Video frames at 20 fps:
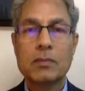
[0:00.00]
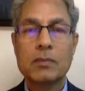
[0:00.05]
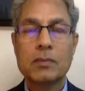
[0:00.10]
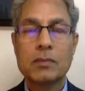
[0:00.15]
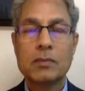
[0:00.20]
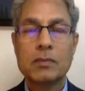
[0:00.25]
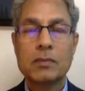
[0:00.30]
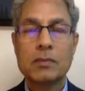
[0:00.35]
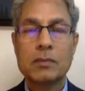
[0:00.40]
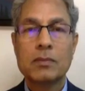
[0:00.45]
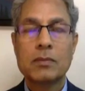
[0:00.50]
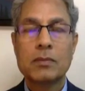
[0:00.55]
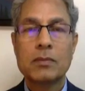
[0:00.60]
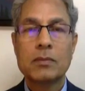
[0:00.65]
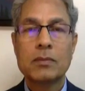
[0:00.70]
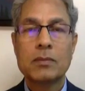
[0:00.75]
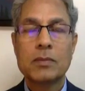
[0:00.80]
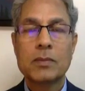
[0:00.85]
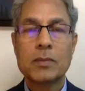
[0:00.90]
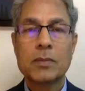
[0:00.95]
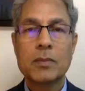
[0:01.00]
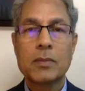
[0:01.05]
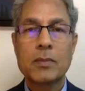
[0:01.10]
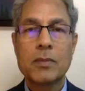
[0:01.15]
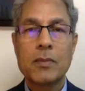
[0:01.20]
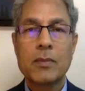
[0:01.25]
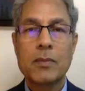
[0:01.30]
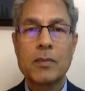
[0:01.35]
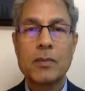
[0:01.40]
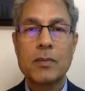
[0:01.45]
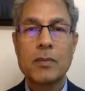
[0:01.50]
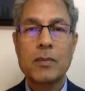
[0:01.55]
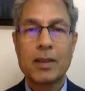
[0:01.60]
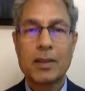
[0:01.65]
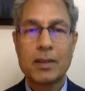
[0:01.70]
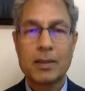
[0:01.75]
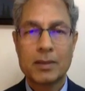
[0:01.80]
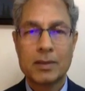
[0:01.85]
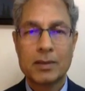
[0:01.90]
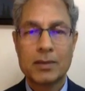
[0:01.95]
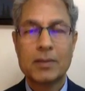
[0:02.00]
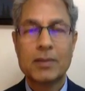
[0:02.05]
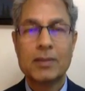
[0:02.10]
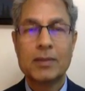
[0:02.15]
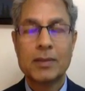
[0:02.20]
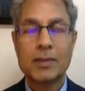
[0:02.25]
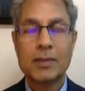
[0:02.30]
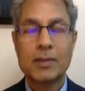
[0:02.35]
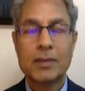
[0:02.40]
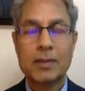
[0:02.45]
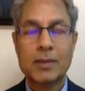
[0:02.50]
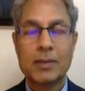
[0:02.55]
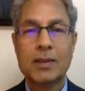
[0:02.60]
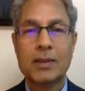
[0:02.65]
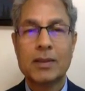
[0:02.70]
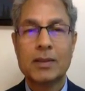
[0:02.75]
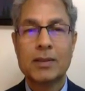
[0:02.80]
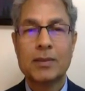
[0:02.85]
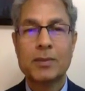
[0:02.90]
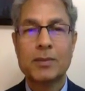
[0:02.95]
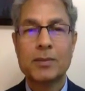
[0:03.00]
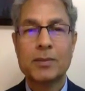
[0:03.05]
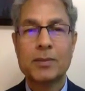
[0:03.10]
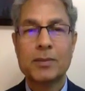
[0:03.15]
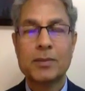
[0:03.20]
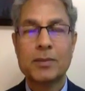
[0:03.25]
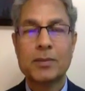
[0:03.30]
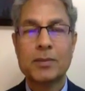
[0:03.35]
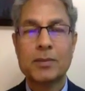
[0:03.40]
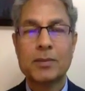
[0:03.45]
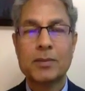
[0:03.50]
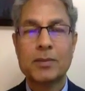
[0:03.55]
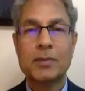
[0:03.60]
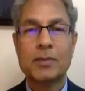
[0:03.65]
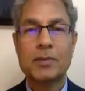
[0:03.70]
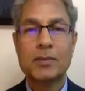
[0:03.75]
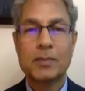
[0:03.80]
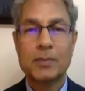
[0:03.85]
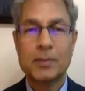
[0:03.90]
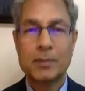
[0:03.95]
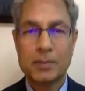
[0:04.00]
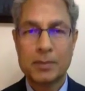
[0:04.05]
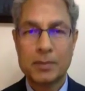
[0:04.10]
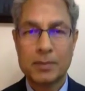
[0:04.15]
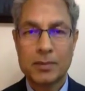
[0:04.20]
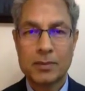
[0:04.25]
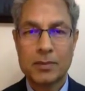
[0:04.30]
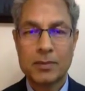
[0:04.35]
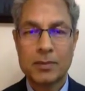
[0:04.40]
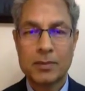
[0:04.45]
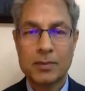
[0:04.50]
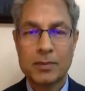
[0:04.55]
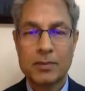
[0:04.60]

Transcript: The person shown says nothing.